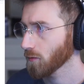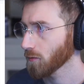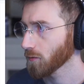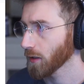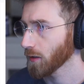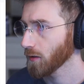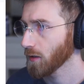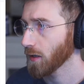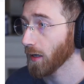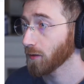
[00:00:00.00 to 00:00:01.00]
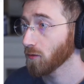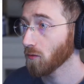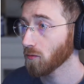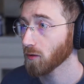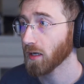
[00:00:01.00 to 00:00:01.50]
Alright.
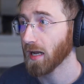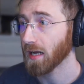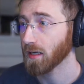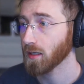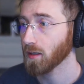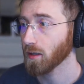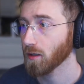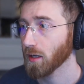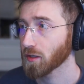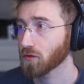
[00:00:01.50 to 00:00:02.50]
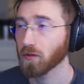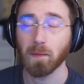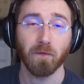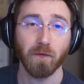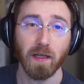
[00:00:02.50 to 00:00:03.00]
Ignore any extreme
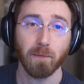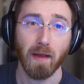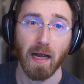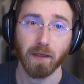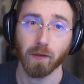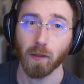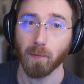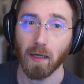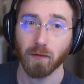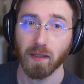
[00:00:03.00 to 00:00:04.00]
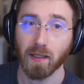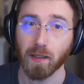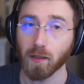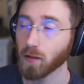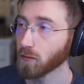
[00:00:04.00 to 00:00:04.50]
feedback you're about to
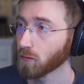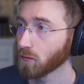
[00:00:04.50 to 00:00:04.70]
hear.